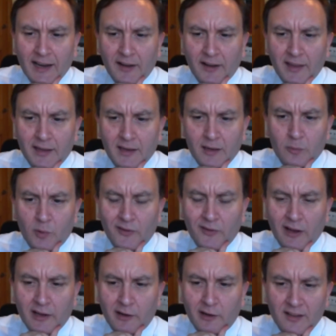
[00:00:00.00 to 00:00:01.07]
And I think,
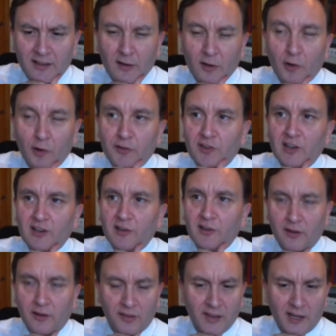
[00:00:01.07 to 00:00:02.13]
without going into lots of
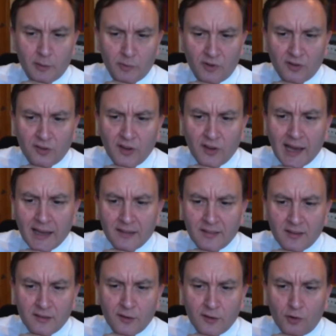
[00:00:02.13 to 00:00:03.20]
detail, the thing I would
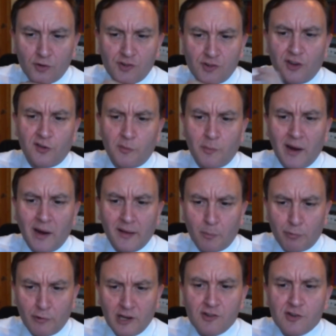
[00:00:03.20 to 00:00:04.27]
say is it's not just
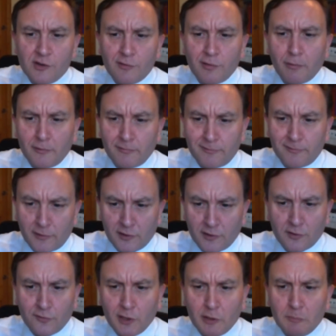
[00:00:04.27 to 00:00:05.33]
about the breach in
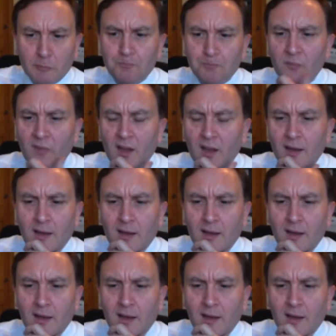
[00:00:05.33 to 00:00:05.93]
front of you.